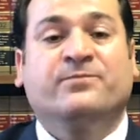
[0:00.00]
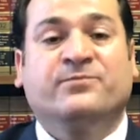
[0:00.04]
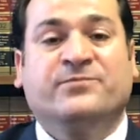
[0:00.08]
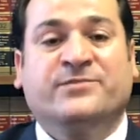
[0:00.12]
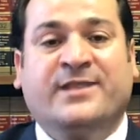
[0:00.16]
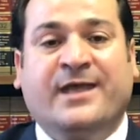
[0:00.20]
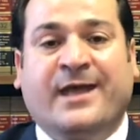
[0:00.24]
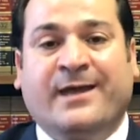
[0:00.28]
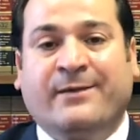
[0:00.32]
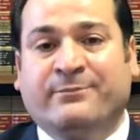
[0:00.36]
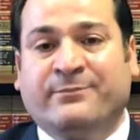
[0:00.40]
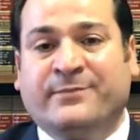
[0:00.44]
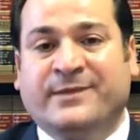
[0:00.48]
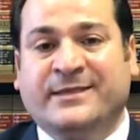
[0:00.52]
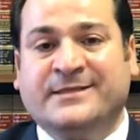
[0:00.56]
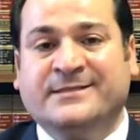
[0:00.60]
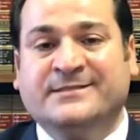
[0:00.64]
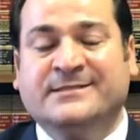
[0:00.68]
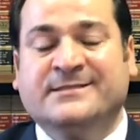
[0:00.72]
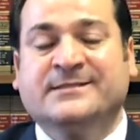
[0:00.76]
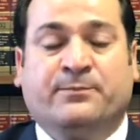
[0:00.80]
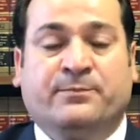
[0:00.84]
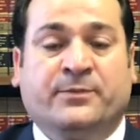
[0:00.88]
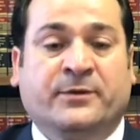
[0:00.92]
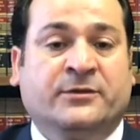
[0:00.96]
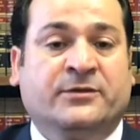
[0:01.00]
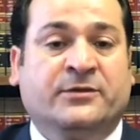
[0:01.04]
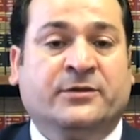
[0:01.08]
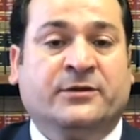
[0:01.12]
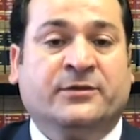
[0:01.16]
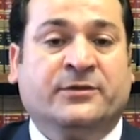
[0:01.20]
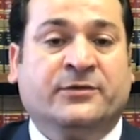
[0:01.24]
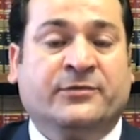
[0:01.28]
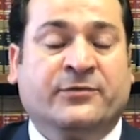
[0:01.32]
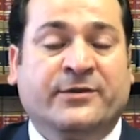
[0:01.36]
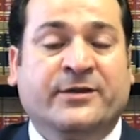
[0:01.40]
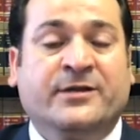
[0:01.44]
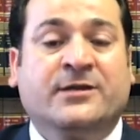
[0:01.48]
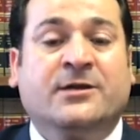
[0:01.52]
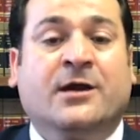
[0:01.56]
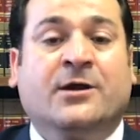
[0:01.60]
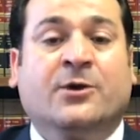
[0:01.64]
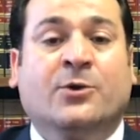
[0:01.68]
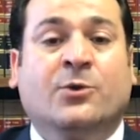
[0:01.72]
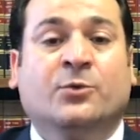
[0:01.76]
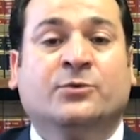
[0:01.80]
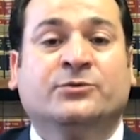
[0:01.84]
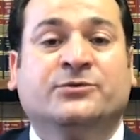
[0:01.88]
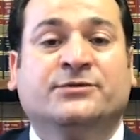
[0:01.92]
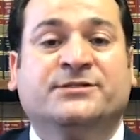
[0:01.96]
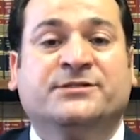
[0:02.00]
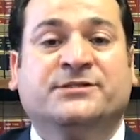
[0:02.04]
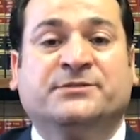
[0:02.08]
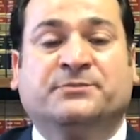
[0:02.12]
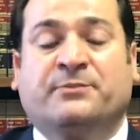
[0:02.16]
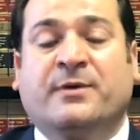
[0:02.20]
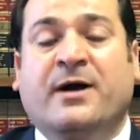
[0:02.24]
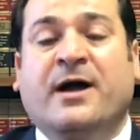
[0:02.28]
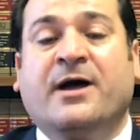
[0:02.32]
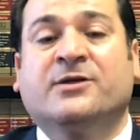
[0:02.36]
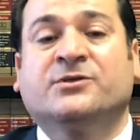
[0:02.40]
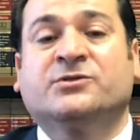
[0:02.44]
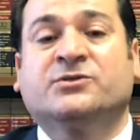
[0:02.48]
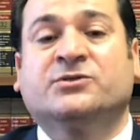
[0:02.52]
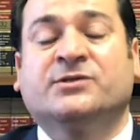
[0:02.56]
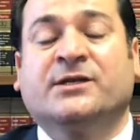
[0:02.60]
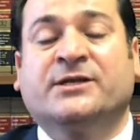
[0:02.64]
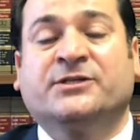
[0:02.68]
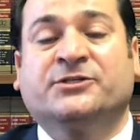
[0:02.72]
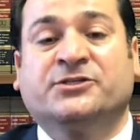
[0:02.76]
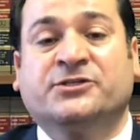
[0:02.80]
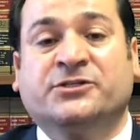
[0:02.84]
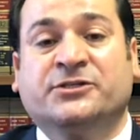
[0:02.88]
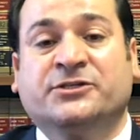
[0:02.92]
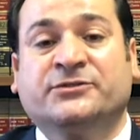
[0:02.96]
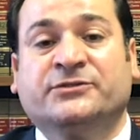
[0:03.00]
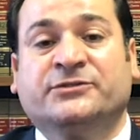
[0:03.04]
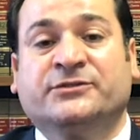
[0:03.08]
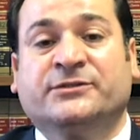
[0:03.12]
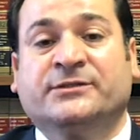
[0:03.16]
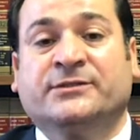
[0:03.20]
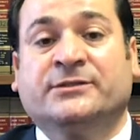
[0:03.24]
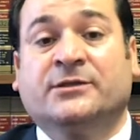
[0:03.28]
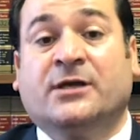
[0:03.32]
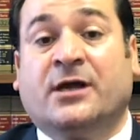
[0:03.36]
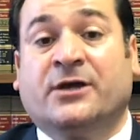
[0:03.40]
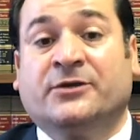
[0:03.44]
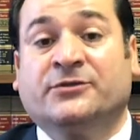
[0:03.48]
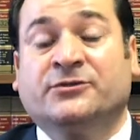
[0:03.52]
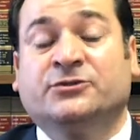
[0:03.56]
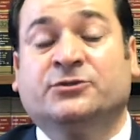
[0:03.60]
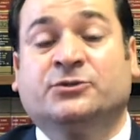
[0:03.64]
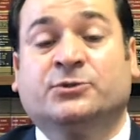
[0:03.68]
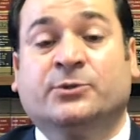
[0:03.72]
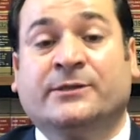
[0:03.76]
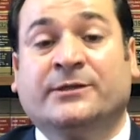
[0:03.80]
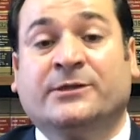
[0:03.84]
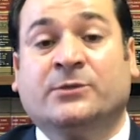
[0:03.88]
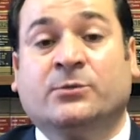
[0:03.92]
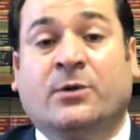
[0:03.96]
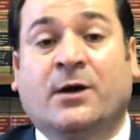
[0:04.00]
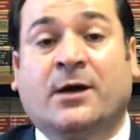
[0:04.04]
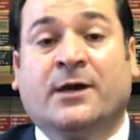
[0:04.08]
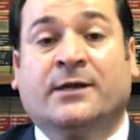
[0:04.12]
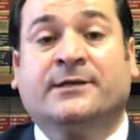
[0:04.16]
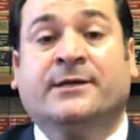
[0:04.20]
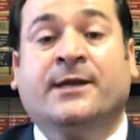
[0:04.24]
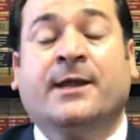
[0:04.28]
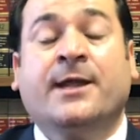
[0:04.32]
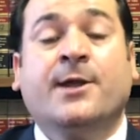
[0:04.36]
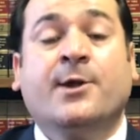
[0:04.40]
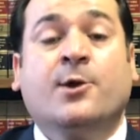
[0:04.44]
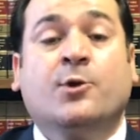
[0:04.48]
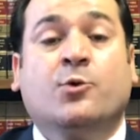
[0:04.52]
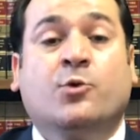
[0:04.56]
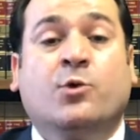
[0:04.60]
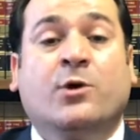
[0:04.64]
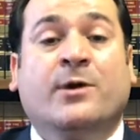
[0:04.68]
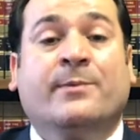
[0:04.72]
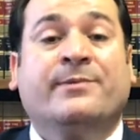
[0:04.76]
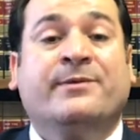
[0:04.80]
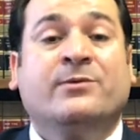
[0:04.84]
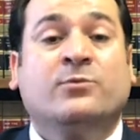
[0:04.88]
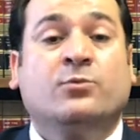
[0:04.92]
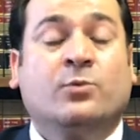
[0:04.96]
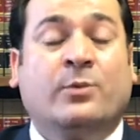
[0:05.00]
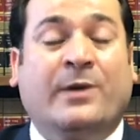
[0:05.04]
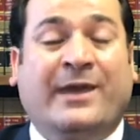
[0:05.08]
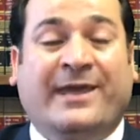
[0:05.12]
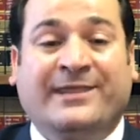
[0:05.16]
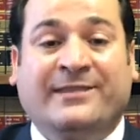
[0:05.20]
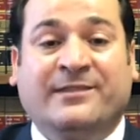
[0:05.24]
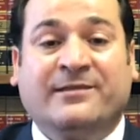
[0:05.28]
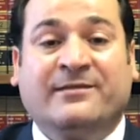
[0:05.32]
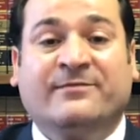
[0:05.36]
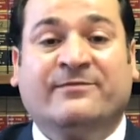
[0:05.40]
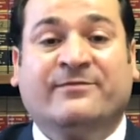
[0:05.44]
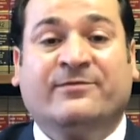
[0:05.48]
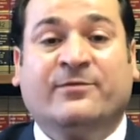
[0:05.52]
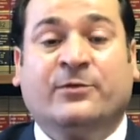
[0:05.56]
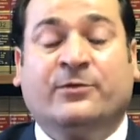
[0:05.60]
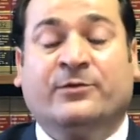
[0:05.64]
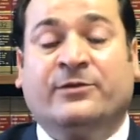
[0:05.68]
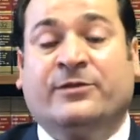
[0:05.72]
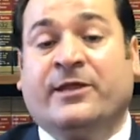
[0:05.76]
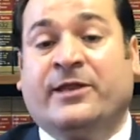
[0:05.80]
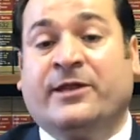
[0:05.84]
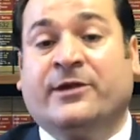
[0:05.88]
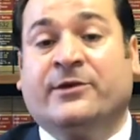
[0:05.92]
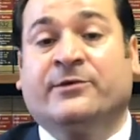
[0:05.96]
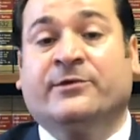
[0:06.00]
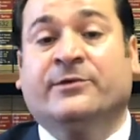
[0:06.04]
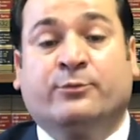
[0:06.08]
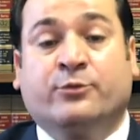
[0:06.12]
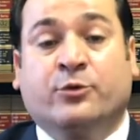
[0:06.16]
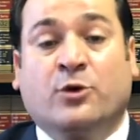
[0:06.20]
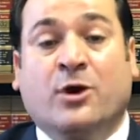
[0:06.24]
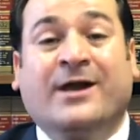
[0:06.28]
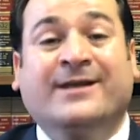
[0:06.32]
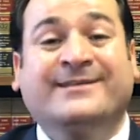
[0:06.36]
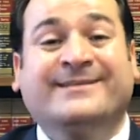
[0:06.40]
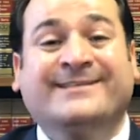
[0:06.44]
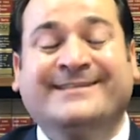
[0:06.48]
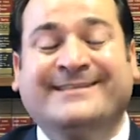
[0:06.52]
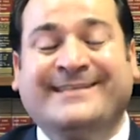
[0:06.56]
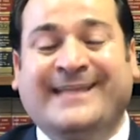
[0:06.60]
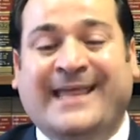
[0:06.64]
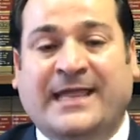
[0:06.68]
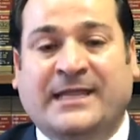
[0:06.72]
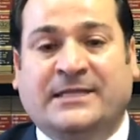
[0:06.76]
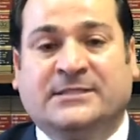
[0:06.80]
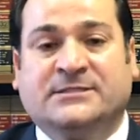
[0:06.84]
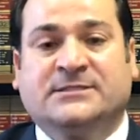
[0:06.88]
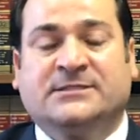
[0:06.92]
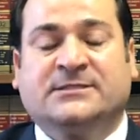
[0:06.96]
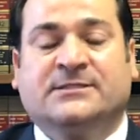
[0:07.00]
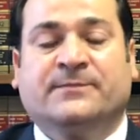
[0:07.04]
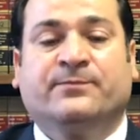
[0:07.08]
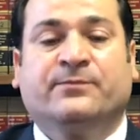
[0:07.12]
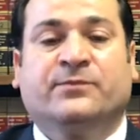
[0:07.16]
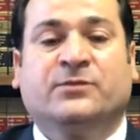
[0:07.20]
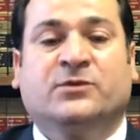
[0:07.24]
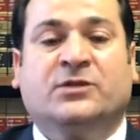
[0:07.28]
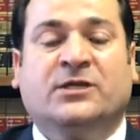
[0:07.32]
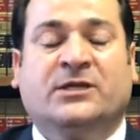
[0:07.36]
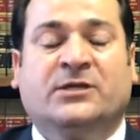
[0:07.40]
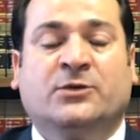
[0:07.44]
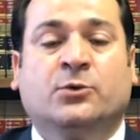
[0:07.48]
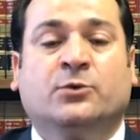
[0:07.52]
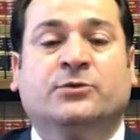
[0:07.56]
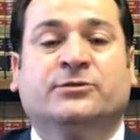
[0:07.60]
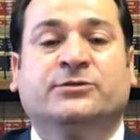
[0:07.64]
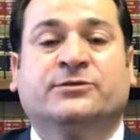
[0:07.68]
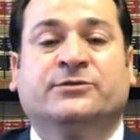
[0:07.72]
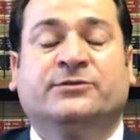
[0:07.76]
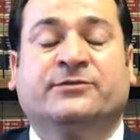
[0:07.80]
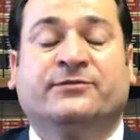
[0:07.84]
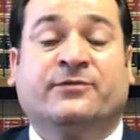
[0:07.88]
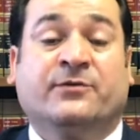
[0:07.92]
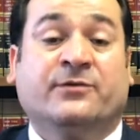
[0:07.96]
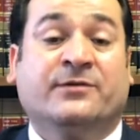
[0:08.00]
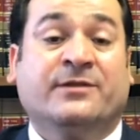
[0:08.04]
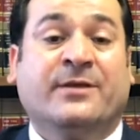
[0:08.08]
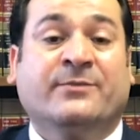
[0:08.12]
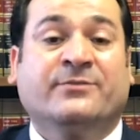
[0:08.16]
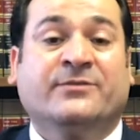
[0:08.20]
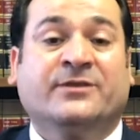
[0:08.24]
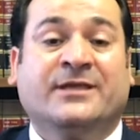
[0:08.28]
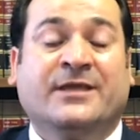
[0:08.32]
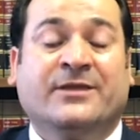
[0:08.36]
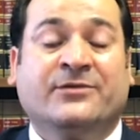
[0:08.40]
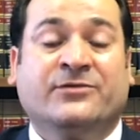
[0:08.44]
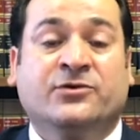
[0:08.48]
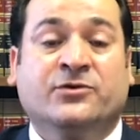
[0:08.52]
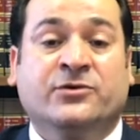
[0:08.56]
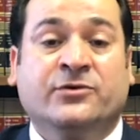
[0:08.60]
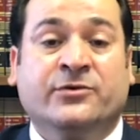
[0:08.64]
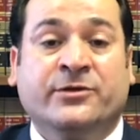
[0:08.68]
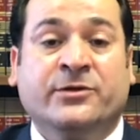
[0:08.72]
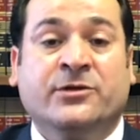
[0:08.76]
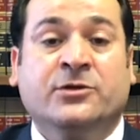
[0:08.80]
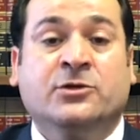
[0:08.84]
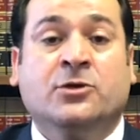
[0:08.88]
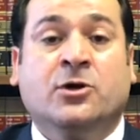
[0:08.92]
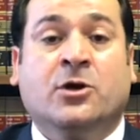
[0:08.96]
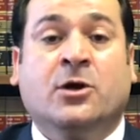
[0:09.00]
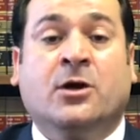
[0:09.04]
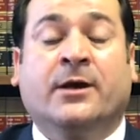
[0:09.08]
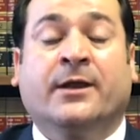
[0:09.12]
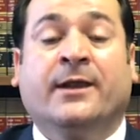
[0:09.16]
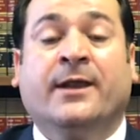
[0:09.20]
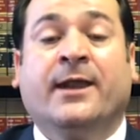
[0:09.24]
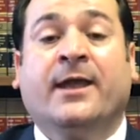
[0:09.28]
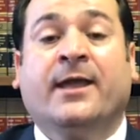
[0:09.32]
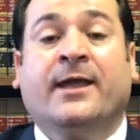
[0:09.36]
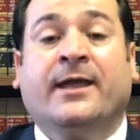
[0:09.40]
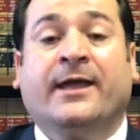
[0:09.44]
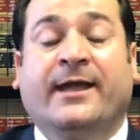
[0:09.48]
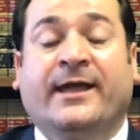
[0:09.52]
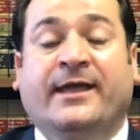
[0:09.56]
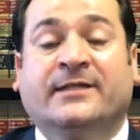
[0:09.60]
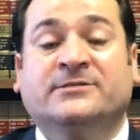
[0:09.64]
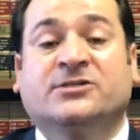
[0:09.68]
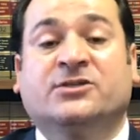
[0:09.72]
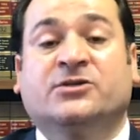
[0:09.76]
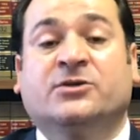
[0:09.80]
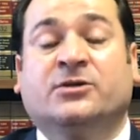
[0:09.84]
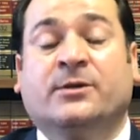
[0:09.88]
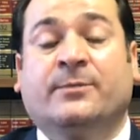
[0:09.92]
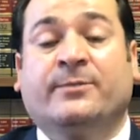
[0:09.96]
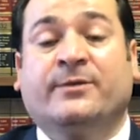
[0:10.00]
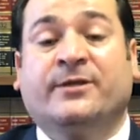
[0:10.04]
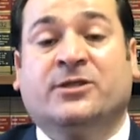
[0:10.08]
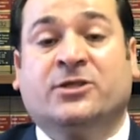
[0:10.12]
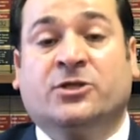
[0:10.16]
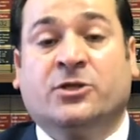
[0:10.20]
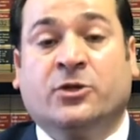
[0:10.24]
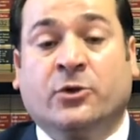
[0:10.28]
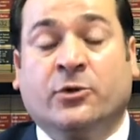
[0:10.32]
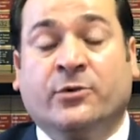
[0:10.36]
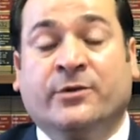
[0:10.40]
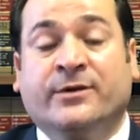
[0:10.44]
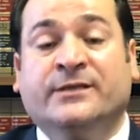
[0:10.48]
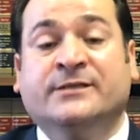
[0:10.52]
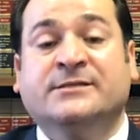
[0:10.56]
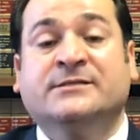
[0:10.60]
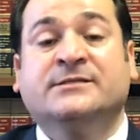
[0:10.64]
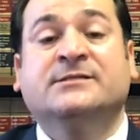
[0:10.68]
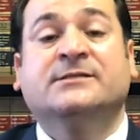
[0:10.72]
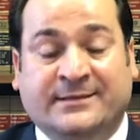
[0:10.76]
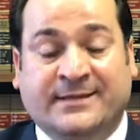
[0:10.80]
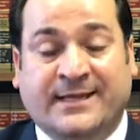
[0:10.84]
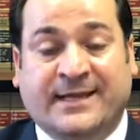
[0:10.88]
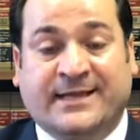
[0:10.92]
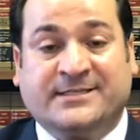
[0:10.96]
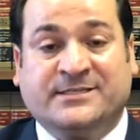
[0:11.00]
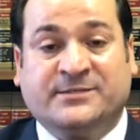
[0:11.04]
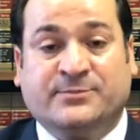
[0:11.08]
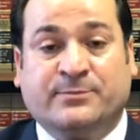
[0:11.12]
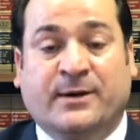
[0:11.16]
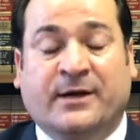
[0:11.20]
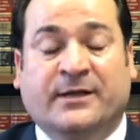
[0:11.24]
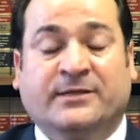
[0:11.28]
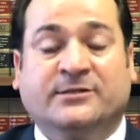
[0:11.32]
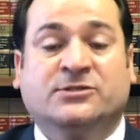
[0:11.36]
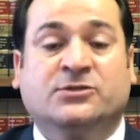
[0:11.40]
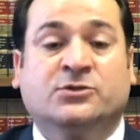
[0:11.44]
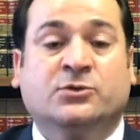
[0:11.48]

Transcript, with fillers: That means the green card holders, spouses, and children under 21 who have been waiting for their priority dates in order to, for them to get the green card it's going to be current next month.